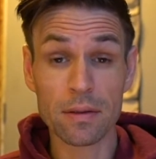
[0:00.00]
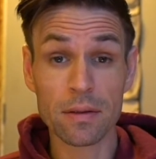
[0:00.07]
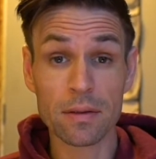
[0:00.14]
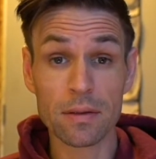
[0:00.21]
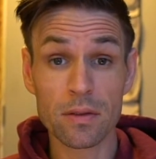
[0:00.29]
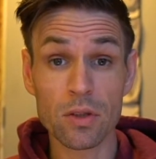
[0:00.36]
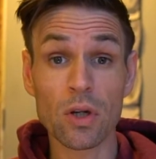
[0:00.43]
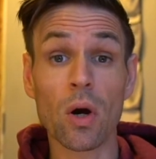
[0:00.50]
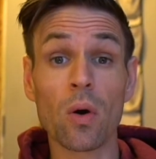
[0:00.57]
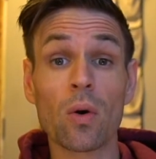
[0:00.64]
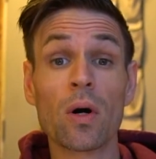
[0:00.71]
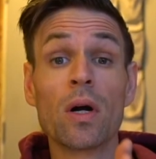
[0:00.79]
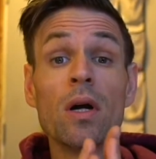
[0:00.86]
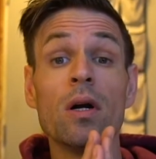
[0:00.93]
So
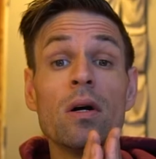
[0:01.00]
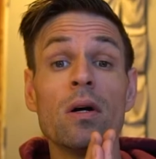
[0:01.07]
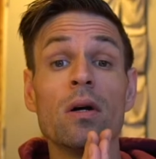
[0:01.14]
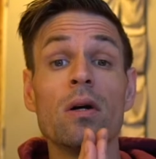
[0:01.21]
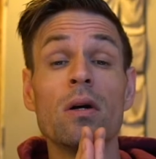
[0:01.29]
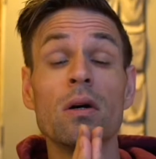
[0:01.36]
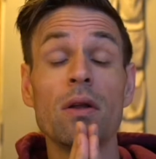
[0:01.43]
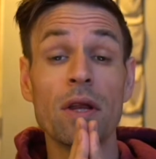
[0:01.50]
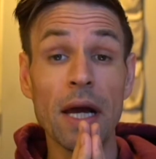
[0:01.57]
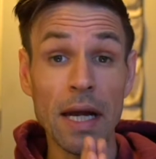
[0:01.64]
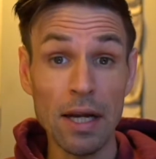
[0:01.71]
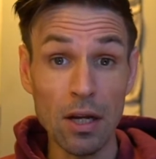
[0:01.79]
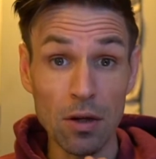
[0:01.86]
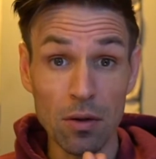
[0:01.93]

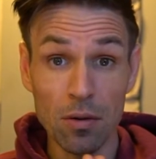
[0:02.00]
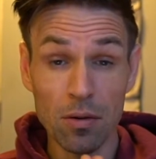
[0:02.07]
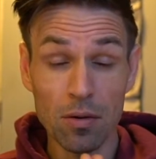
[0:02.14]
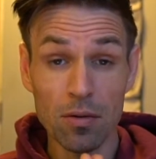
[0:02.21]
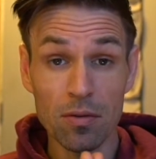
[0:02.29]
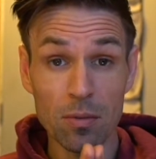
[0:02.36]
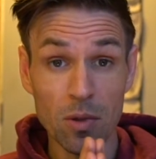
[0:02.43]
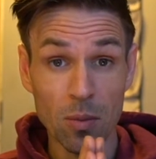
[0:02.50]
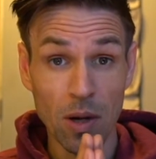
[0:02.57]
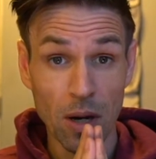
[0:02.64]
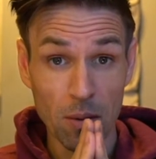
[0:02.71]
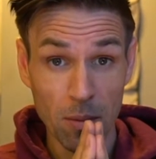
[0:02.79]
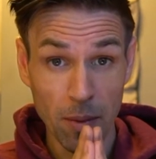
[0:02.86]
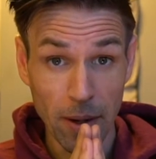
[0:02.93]
thank you from the
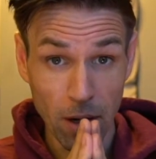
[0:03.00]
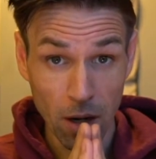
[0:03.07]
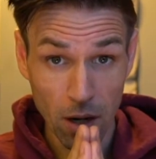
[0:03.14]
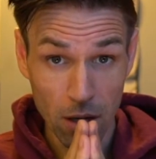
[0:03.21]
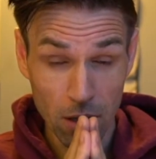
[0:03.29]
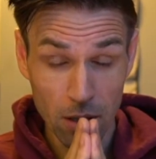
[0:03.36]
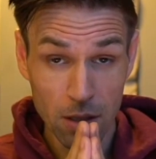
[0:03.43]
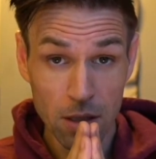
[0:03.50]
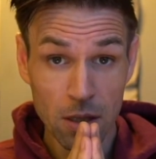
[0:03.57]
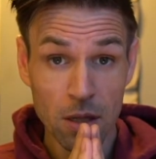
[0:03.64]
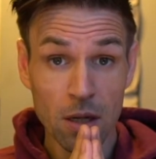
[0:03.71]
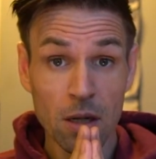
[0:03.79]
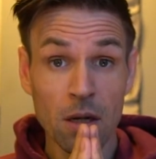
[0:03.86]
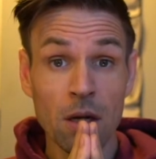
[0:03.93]
bottom of my heart.
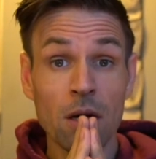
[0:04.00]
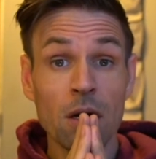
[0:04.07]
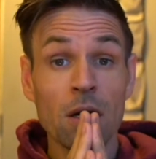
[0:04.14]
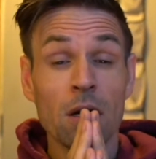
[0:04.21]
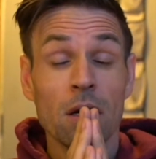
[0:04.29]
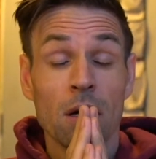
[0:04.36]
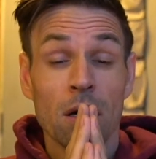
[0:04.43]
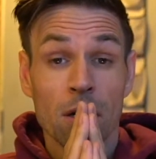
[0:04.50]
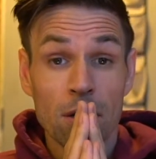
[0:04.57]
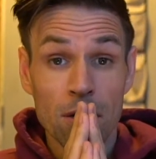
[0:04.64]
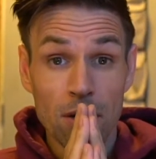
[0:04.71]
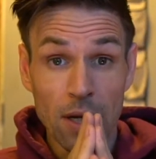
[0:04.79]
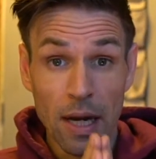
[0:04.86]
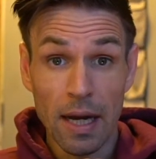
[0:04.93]

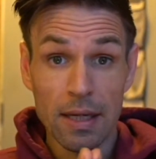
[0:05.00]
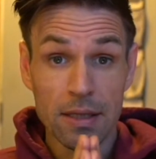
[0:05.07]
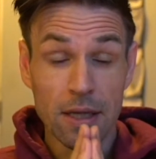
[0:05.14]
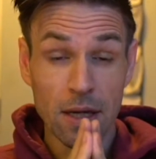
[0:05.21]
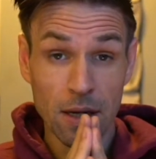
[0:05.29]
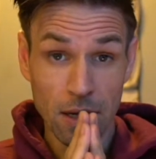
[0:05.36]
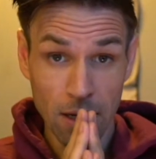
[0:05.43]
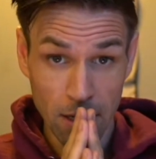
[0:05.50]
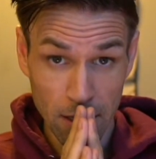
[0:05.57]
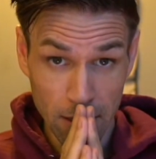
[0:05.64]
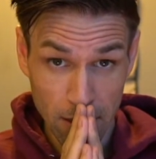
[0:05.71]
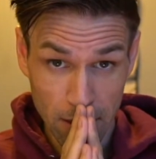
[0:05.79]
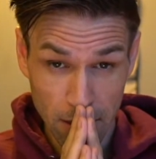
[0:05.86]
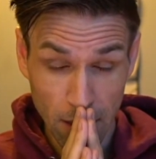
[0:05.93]
You guys
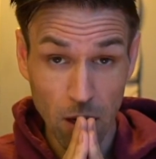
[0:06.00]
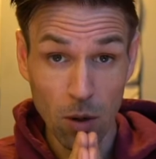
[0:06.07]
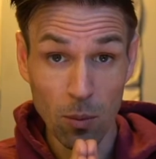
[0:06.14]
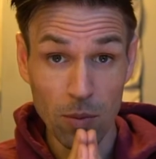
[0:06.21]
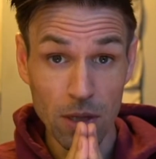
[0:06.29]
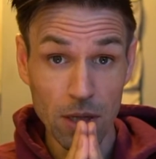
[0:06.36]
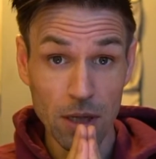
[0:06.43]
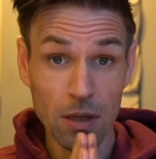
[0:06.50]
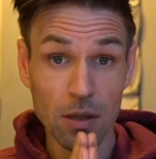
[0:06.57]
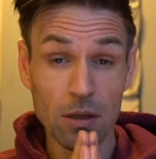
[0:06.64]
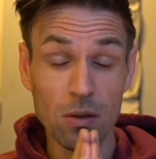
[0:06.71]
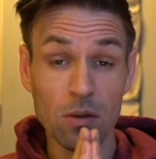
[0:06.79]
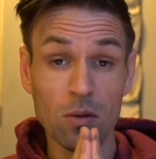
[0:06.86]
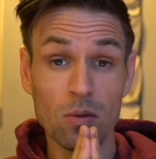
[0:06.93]
help me
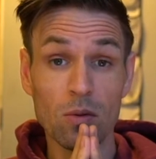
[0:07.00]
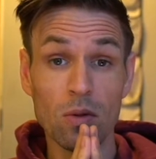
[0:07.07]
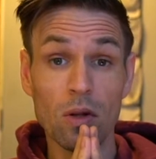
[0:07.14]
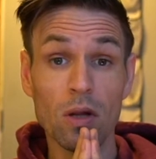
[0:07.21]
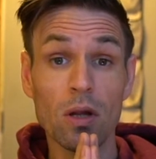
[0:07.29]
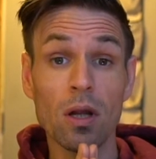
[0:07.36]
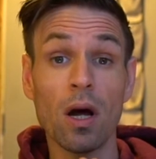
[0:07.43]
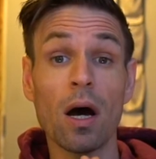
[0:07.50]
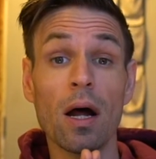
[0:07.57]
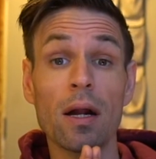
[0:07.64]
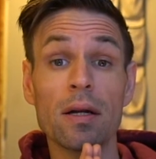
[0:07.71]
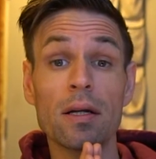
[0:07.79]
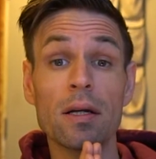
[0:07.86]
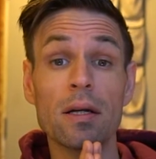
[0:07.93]
with a
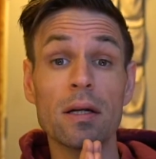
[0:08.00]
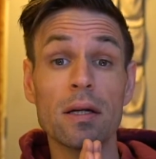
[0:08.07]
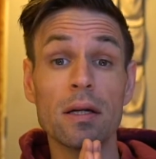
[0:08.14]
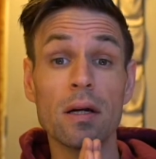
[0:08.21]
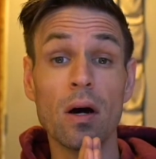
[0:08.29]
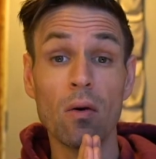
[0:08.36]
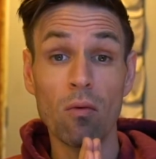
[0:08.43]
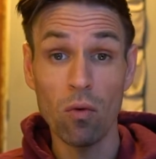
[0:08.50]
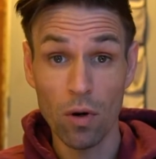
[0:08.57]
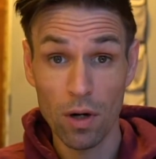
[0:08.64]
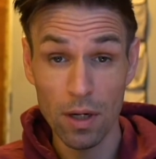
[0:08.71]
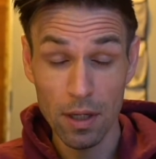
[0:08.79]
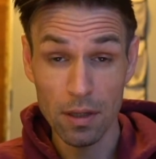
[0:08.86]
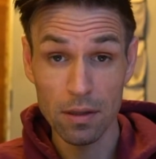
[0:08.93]
lot of
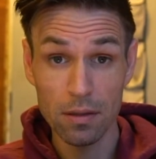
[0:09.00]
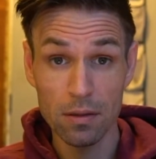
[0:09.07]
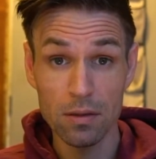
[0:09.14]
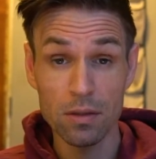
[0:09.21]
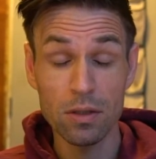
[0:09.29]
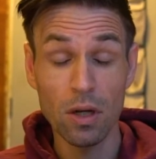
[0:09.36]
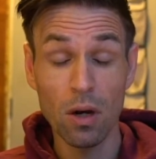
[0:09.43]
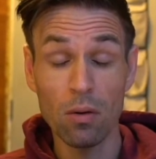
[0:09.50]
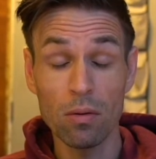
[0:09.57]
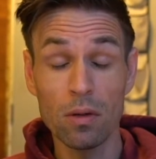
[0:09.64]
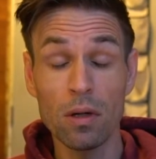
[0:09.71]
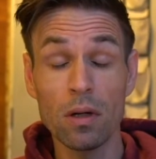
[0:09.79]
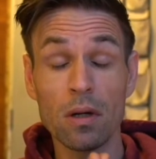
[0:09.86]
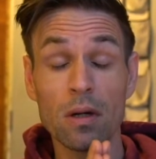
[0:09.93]
work. So
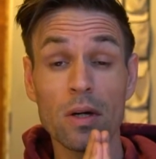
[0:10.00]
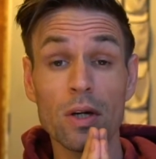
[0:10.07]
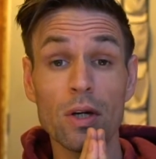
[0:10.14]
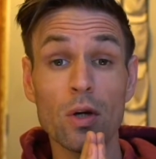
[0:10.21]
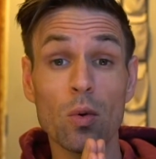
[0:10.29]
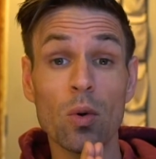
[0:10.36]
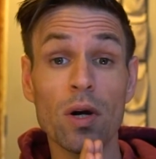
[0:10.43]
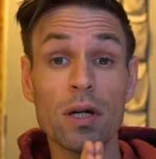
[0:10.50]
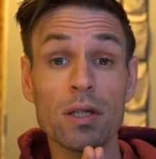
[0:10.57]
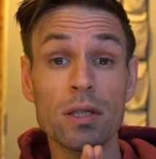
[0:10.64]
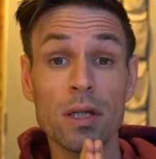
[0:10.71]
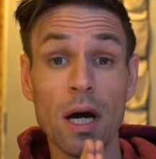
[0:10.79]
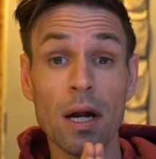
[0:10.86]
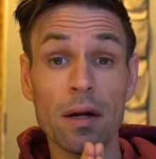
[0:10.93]
your work is
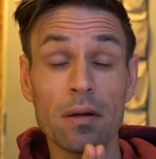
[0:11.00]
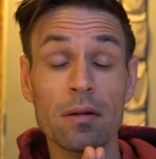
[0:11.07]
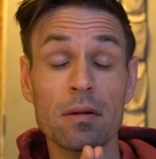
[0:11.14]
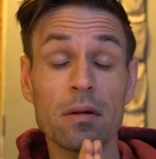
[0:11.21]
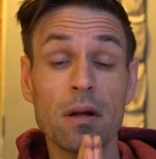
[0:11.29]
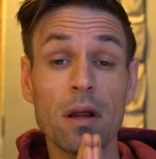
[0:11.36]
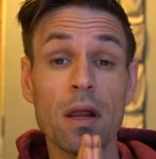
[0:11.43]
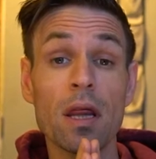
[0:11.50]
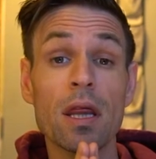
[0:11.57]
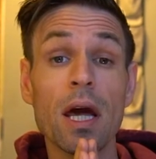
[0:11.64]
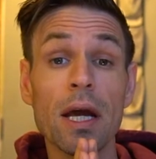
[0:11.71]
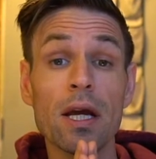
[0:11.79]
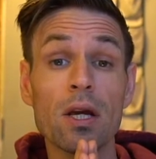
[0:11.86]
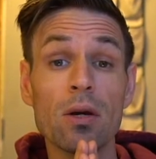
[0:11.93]
done.
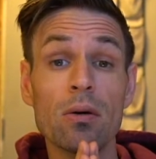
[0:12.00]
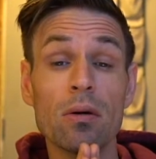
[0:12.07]
Thank you.